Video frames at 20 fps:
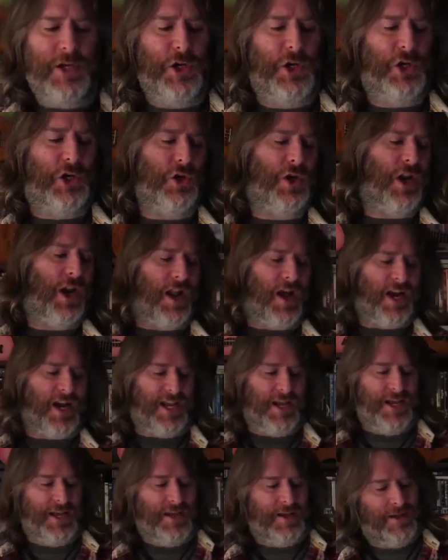Good luck
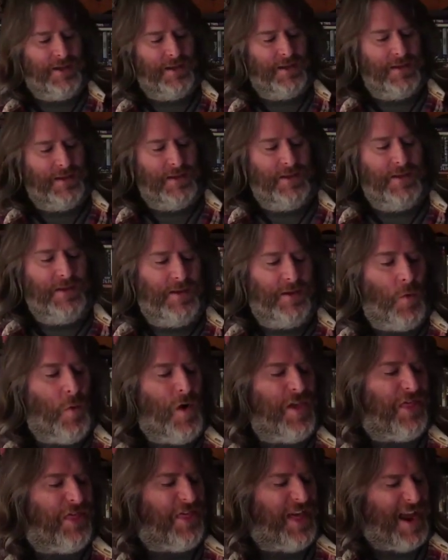
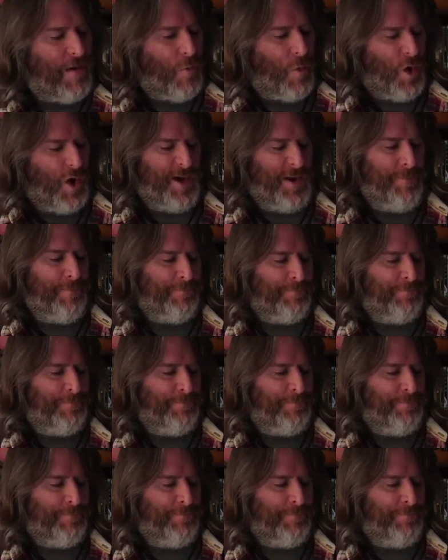with that one.